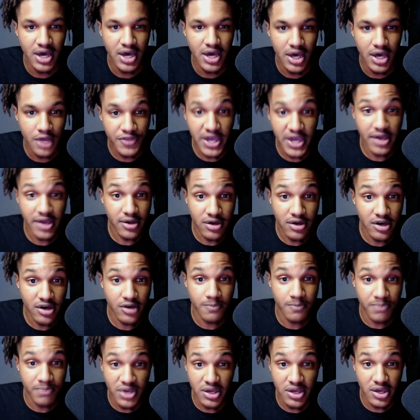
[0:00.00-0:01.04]
they
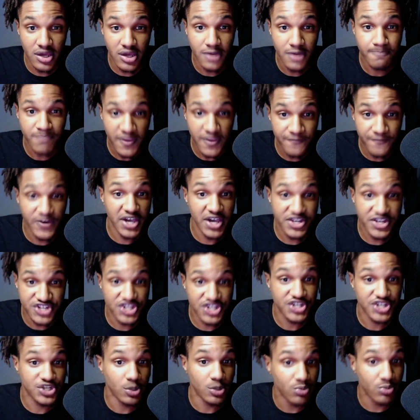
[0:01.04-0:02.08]
could be
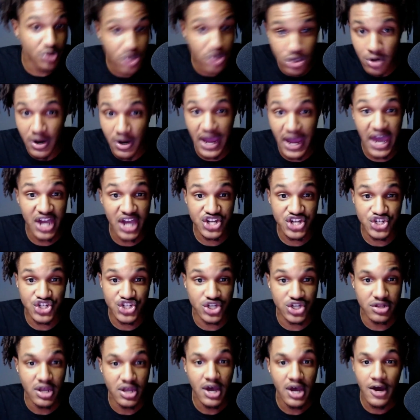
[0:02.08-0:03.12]
facing some legal
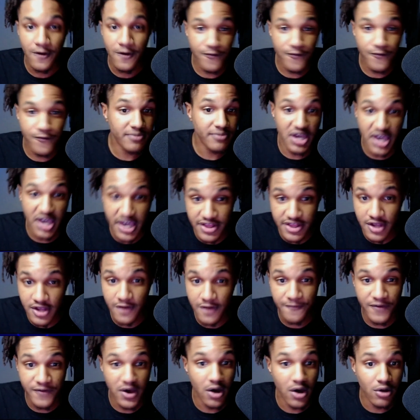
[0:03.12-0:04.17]
action from the
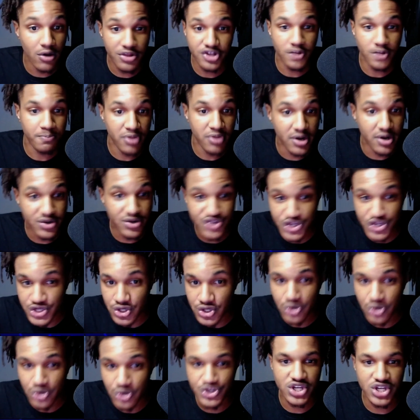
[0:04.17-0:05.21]
NFL and the Players
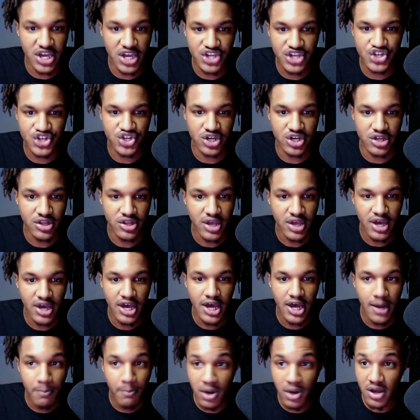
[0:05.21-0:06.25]
Association
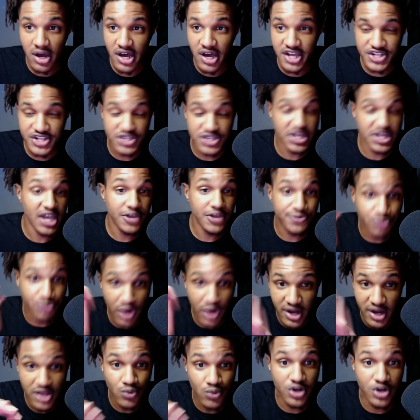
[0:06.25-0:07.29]
because they
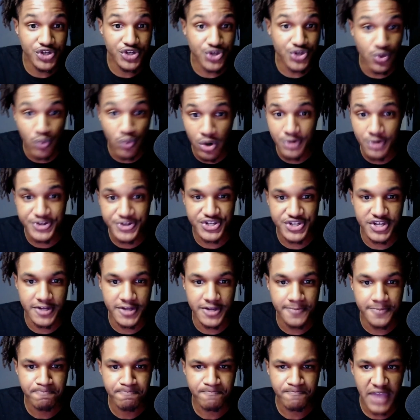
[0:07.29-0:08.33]
threatened Russell
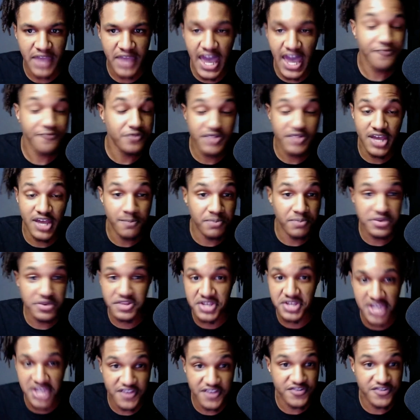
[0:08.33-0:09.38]
Wilson after they beat the
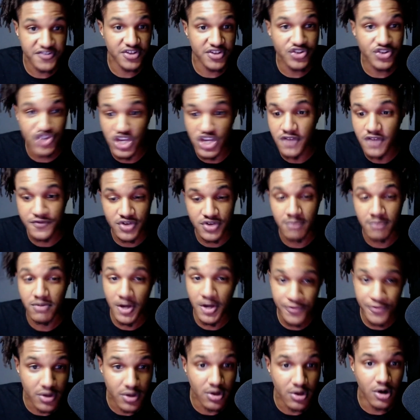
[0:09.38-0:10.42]
Kansas City Chiefs a
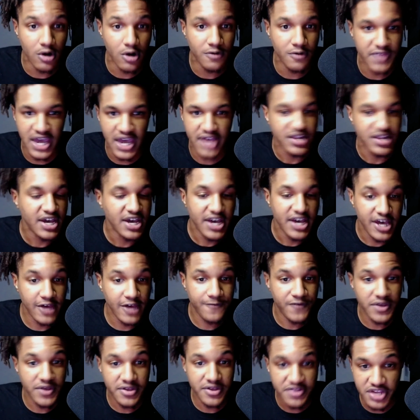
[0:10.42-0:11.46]
month ago that
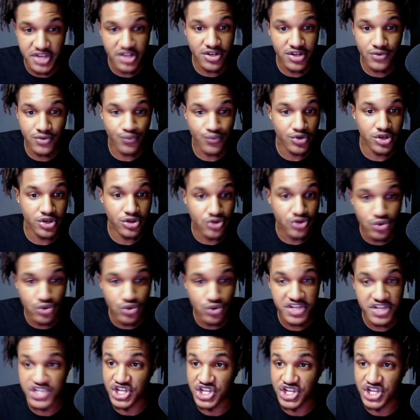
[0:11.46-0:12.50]
if he didn't redo
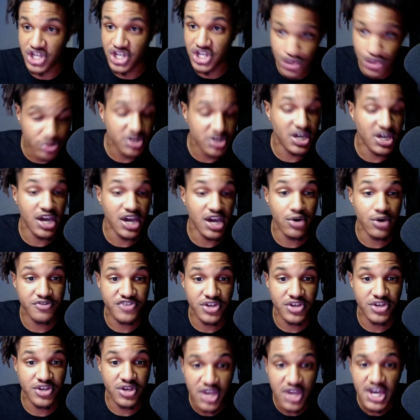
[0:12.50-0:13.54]
his injury
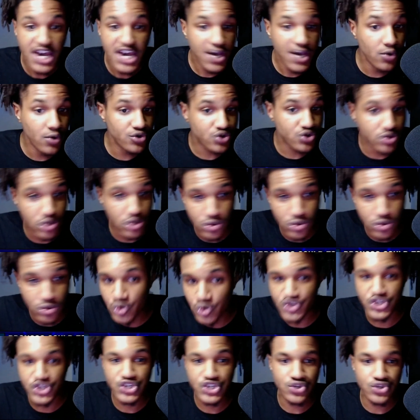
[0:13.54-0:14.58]
guarantee, he was going to
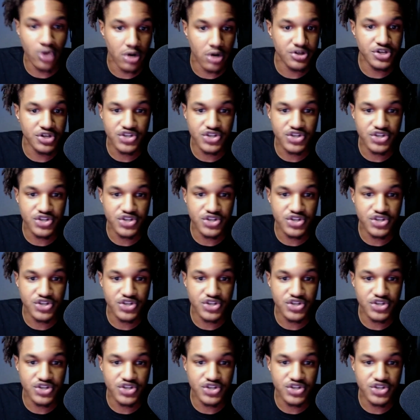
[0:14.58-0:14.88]
lose his starting